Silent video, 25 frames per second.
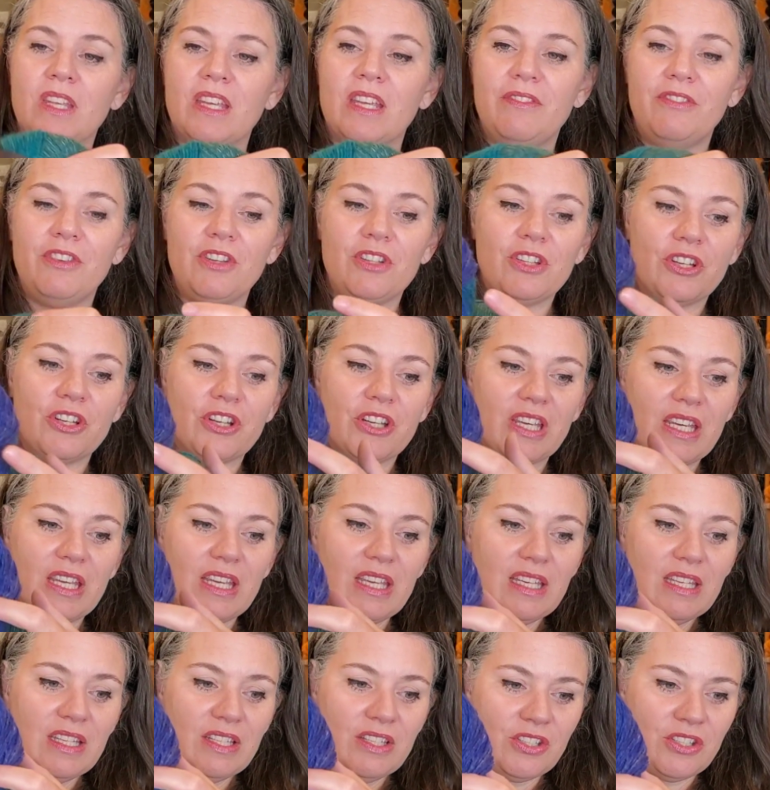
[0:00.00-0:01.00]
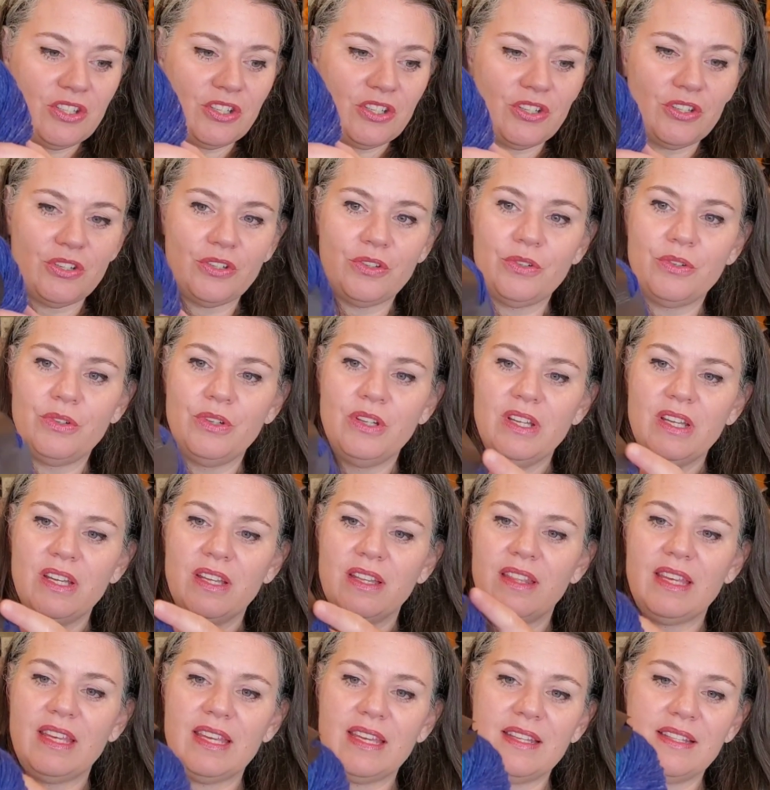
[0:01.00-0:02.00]
If you look into
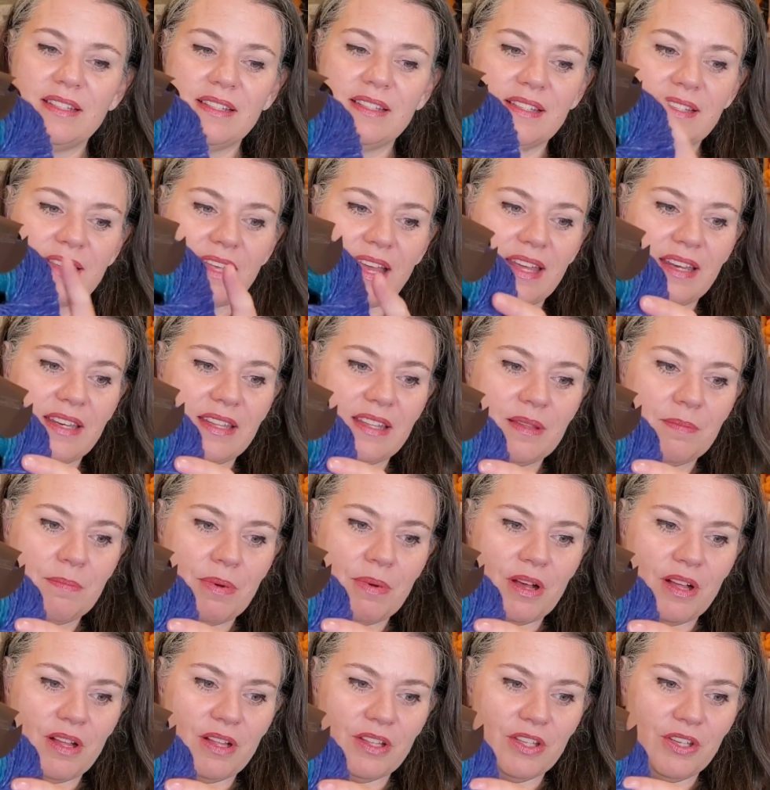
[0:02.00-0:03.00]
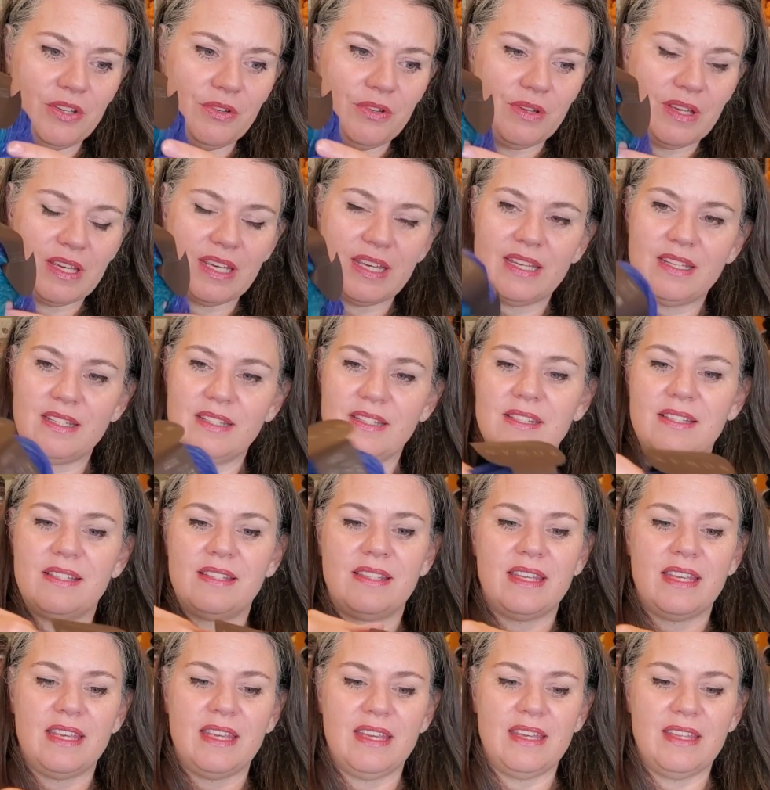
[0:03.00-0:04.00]
the inside of the ball, you can
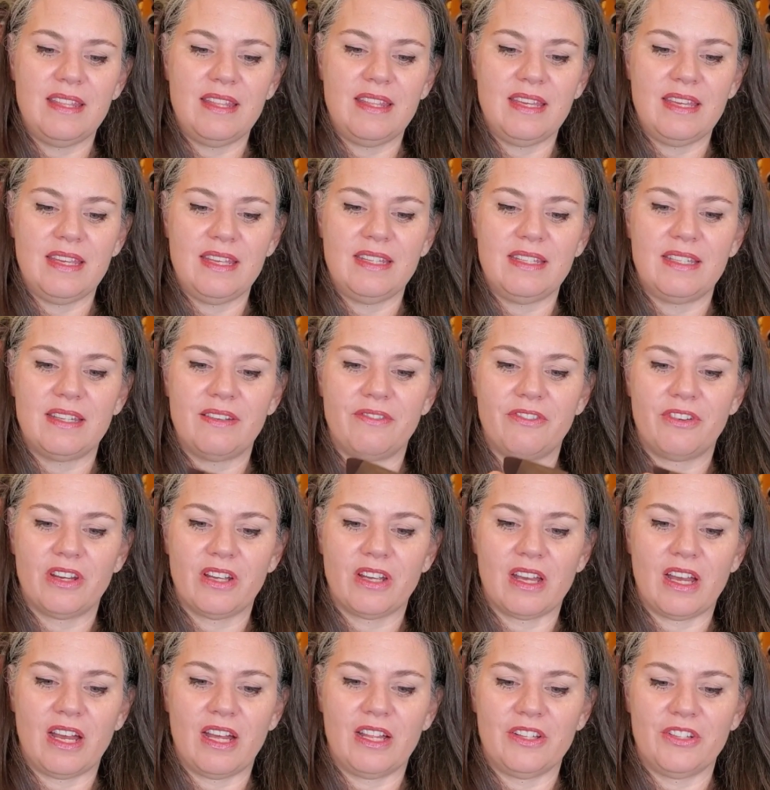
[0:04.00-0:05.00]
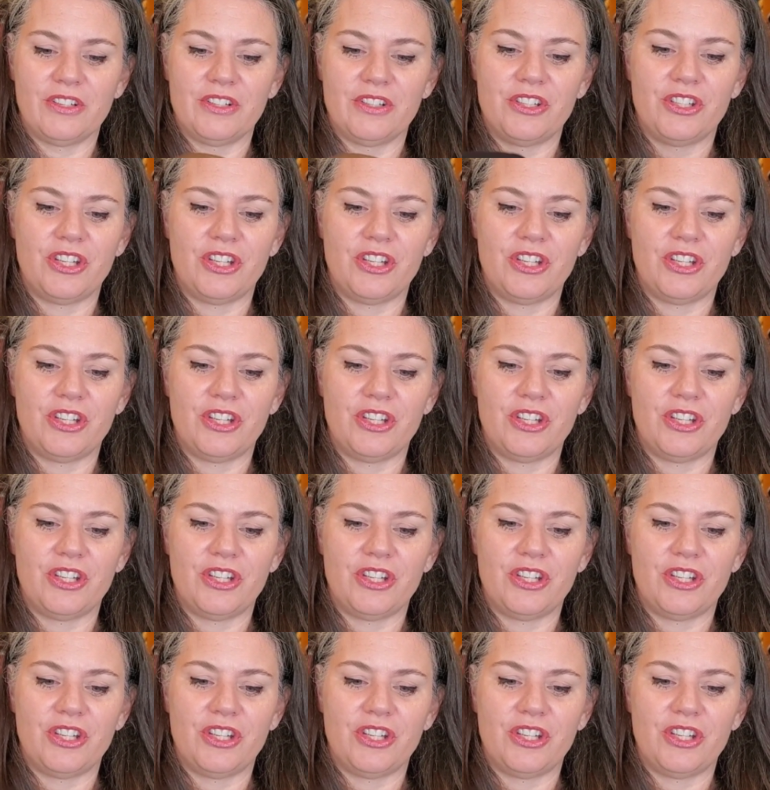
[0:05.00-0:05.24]
see the different color